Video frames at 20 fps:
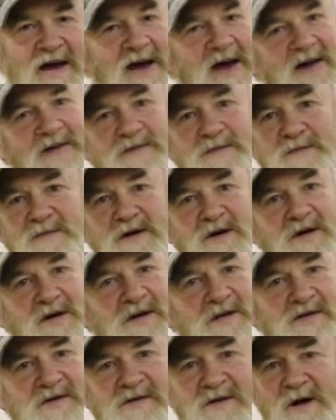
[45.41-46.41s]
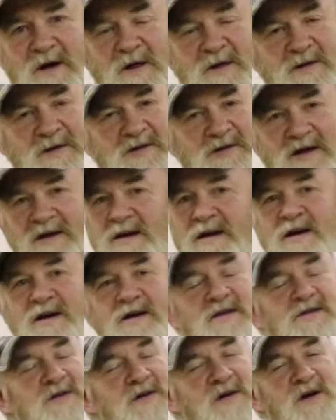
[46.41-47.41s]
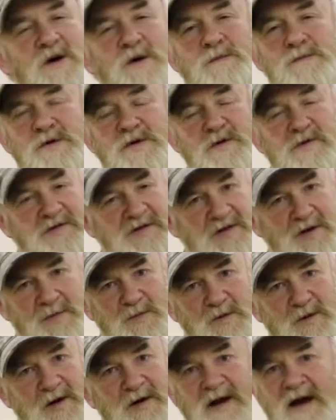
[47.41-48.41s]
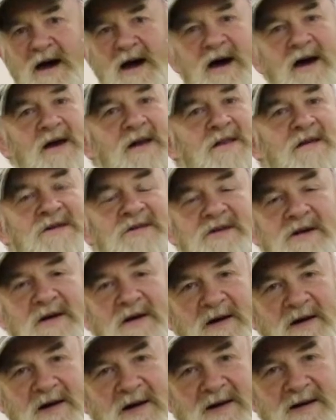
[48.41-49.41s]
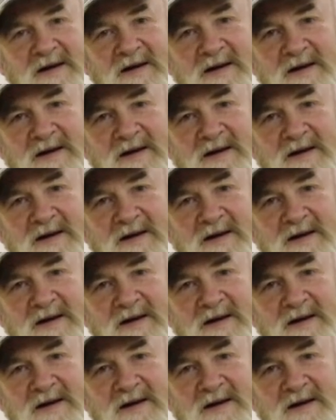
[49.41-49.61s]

have millions of dollars to go move somewhere out of this area.